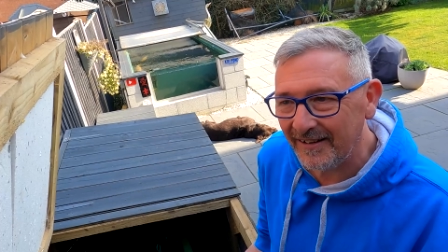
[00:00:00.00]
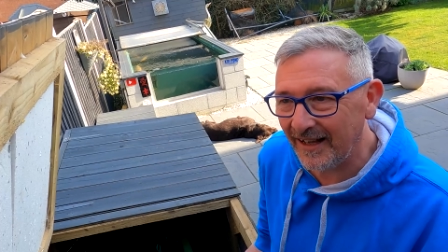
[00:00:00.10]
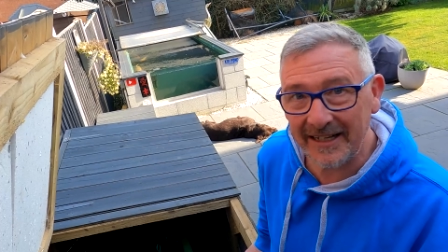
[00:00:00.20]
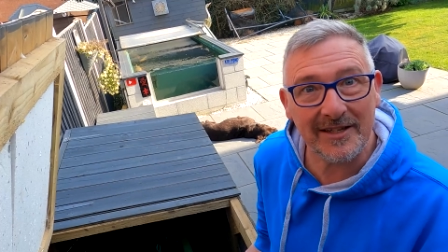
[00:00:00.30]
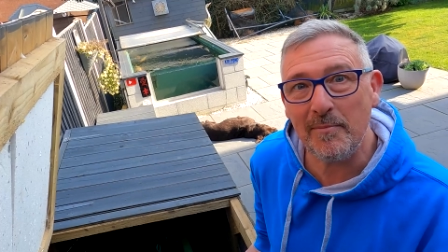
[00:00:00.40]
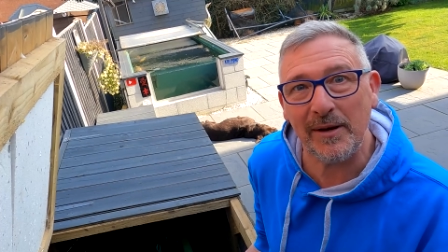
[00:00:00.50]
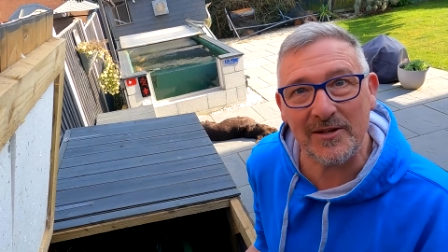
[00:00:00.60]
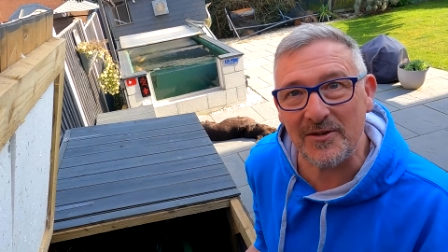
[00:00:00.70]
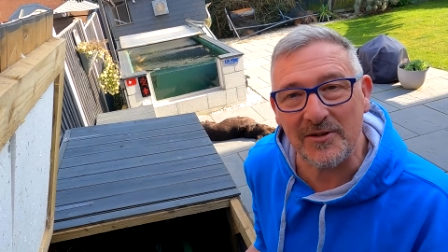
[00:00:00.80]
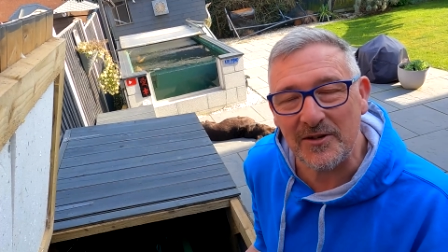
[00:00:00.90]
like a
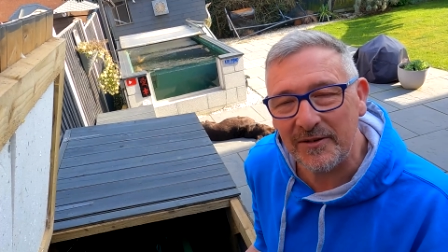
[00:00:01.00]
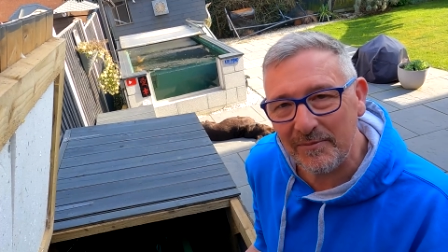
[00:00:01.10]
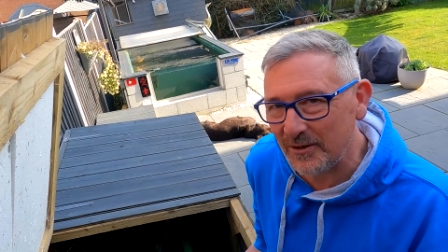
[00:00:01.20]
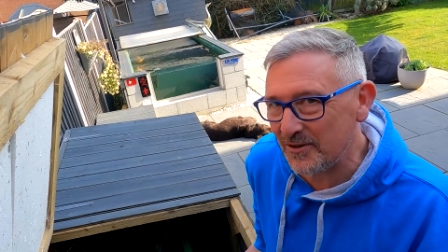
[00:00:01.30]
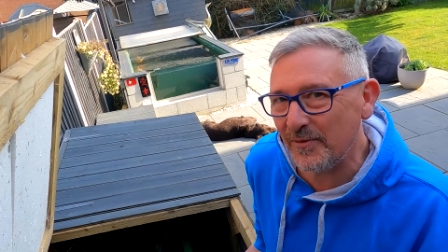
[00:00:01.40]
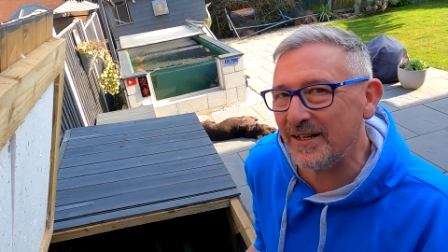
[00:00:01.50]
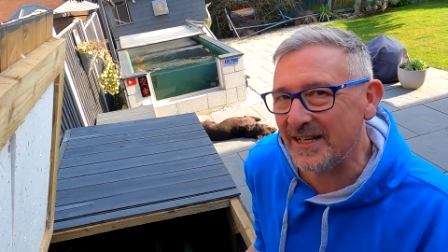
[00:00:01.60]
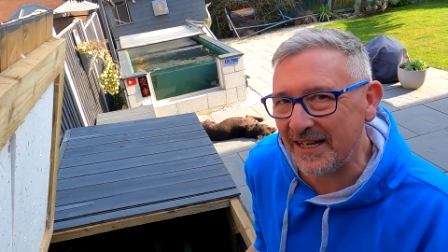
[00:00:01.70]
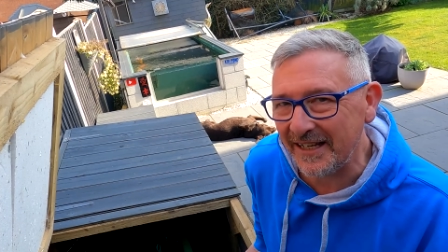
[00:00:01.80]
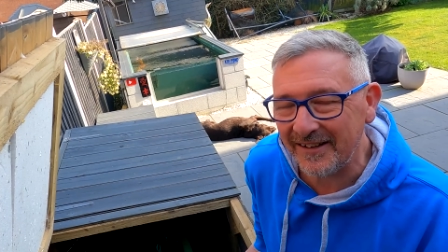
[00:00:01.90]
Tempest does, but it doesn't
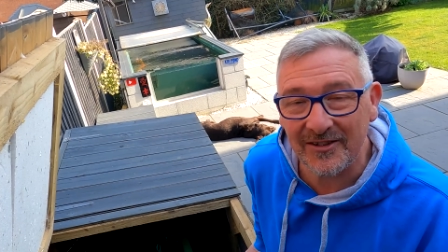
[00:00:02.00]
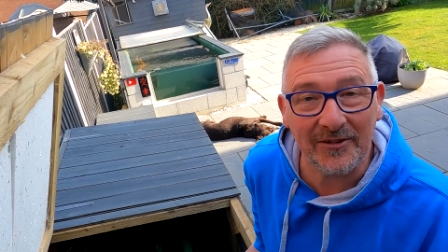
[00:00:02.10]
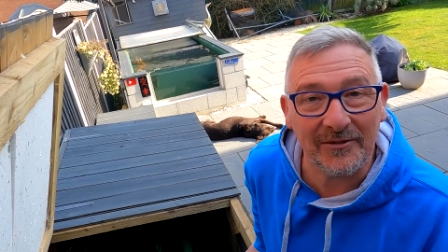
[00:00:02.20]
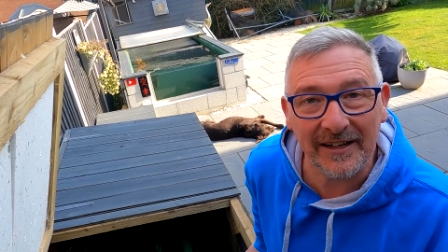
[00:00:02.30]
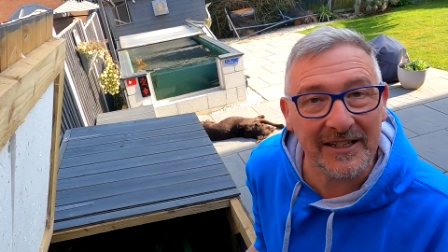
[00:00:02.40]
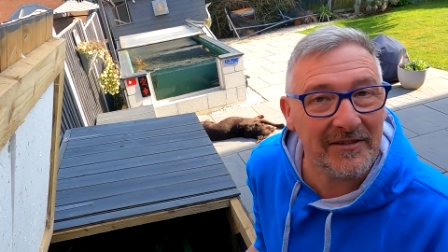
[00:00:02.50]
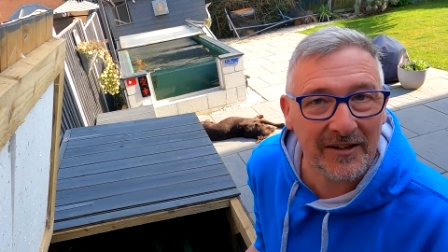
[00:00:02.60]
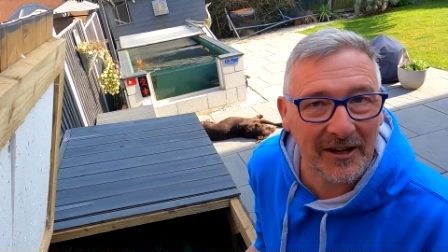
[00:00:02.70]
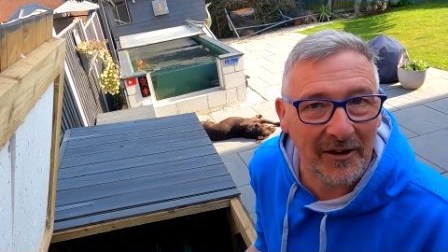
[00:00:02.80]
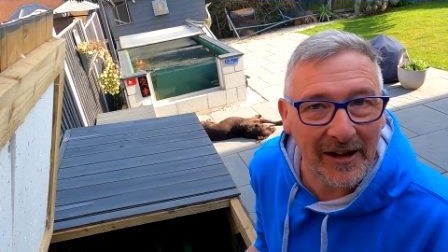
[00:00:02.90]
waste any. So let's
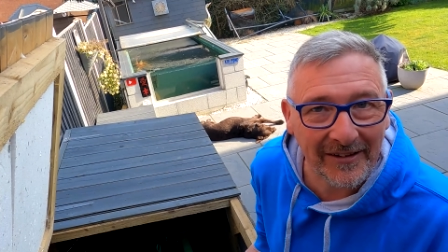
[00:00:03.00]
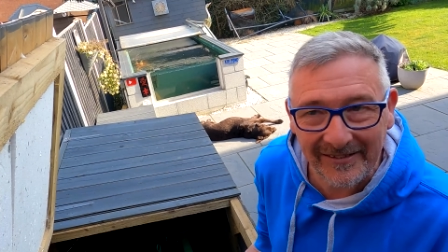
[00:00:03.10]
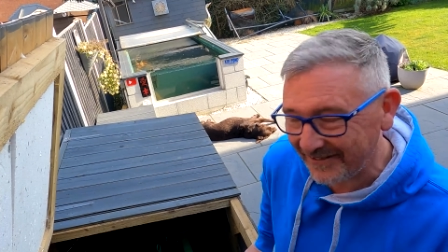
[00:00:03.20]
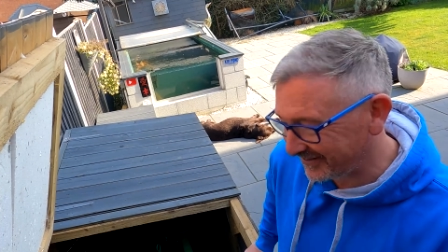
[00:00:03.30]
give that a go now.